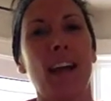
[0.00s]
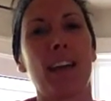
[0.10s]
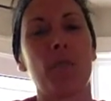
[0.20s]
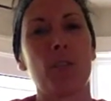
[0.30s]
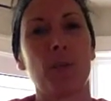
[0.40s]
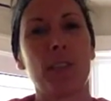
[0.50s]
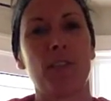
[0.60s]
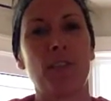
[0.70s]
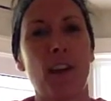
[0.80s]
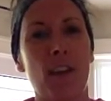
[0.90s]
comes to us
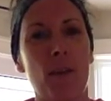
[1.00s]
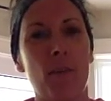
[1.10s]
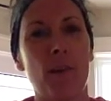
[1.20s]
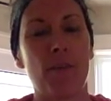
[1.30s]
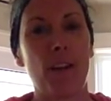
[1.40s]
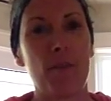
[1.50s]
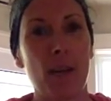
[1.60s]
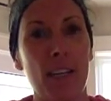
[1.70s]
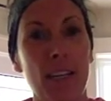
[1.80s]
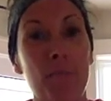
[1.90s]
from a friend of
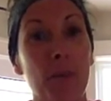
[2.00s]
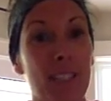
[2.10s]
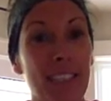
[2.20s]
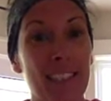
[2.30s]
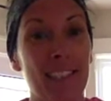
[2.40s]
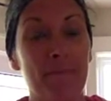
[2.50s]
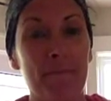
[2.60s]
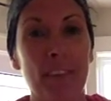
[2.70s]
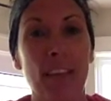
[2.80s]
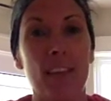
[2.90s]
mine named Bernice.
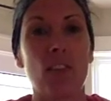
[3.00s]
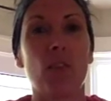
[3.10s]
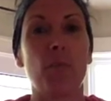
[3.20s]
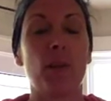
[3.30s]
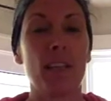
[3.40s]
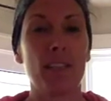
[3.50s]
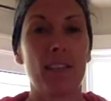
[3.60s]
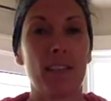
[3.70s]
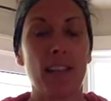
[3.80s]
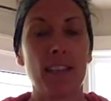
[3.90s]
So Bernice
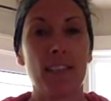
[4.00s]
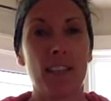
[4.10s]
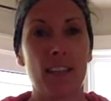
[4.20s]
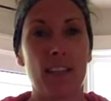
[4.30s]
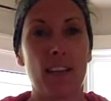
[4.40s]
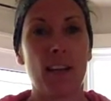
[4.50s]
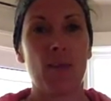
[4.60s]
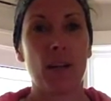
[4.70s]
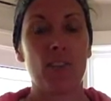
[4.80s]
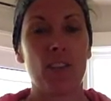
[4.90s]
sent in a
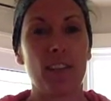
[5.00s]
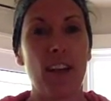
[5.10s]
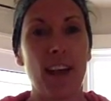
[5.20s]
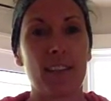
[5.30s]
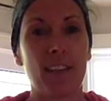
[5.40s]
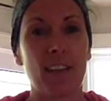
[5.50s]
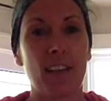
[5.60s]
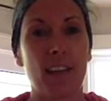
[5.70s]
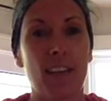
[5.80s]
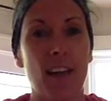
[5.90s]
question
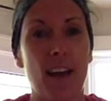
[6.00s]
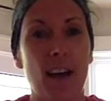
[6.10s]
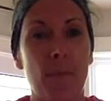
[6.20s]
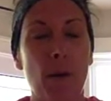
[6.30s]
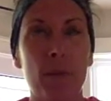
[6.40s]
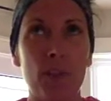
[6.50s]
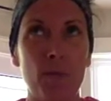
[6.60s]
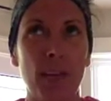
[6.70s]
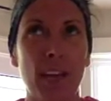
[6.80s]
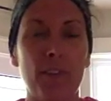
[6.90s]
asking, I'm
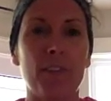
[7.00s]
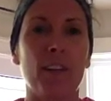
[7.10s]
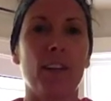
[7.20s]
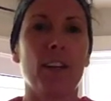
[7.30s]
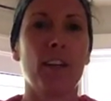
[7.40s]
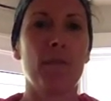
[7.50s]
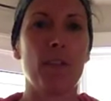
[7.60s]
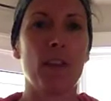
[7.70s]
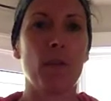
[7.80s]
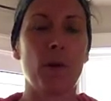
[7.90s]
assuming after
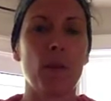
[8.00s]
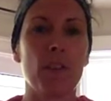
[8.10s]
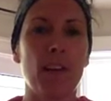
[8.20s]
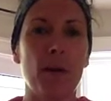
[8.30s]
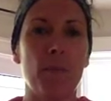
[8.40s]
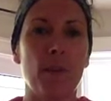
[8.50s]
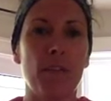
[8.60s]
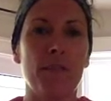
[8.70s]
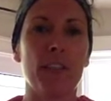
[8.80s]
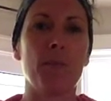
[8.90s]
the post that I had put
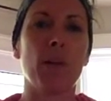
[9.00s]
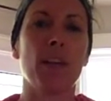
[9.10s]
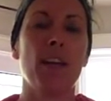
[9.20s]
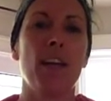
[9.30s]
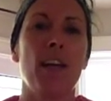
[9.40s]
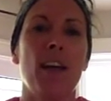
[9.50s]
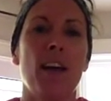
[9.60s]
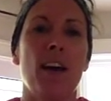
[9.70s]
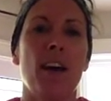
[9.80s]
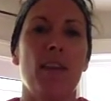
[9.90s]
on Facebook
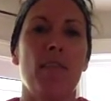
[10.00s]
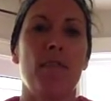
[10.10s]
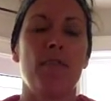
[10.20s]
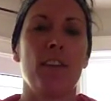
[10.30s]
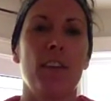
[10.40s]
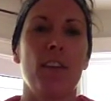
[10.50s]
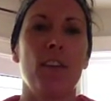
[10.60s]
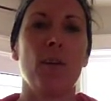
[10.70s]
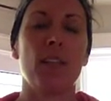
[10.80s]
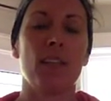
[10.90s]
of the
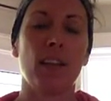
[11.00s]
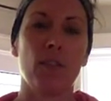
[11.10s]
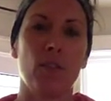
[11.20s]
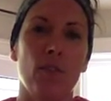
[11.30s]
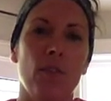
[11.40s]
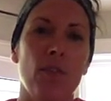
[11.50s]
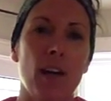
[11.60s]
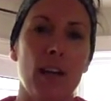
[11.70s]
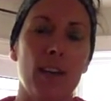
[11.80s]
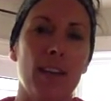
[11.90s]
Yogi Sadhguru who
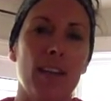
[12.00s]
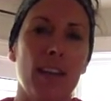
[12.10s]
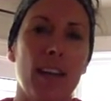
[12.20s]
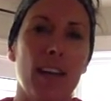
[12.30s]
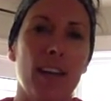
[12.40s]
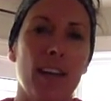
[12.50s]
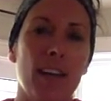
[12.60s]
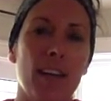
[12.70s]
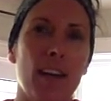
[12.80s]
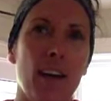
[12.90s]
had
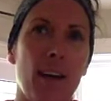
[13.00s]
indicated